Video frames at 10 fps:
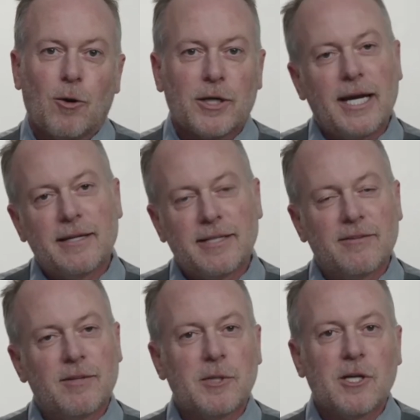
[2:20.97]
and give
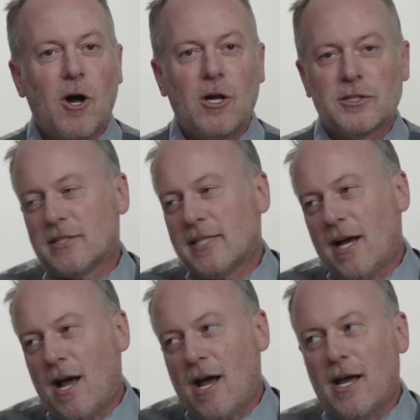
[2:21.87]
them a call and just say
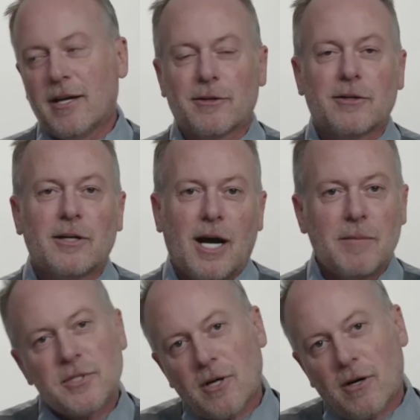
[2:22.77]
hi, or
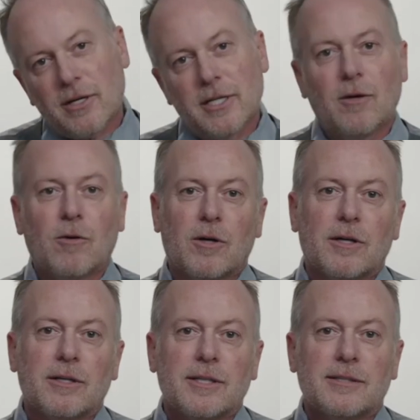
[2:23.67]
I'm sorry,
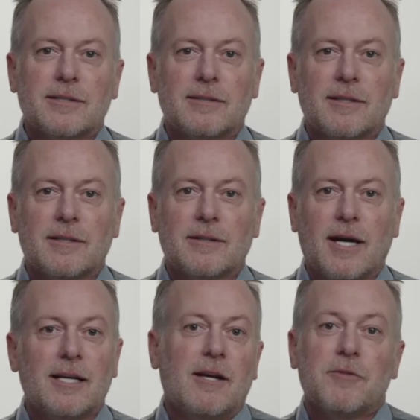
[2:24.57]
or it's
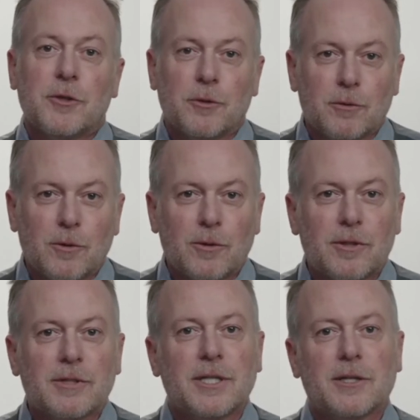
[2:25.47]
I love you,
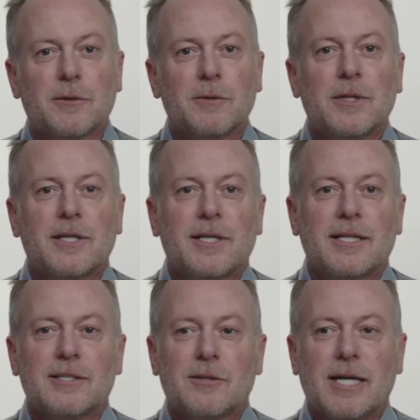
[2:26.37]
or, you know.
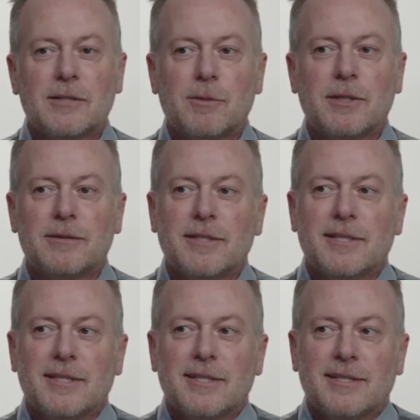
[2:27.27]
And so that's
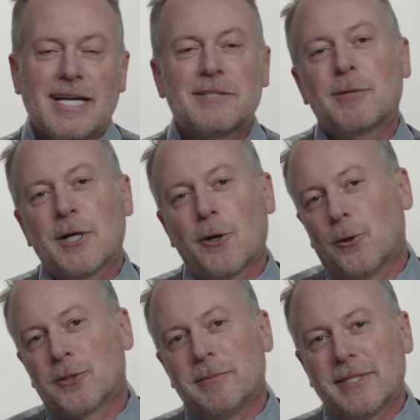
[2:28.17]
what our
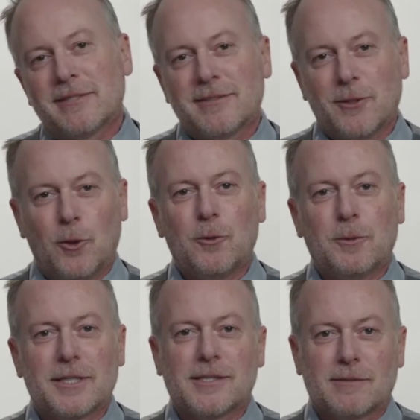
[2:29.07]
ultimate goal
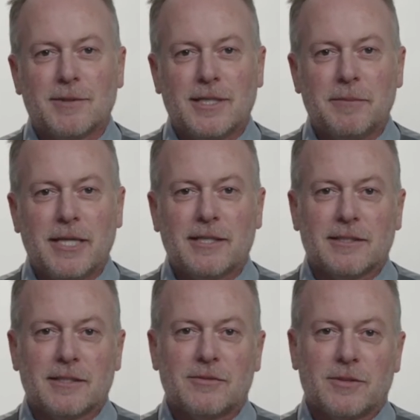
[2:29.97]
was in
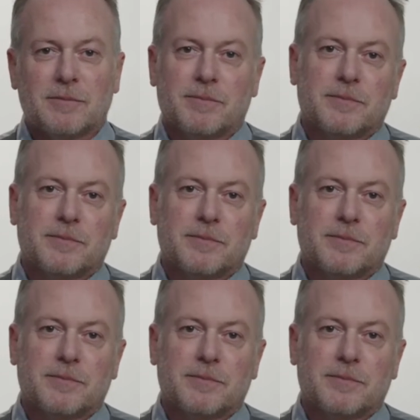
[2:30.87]
making this film.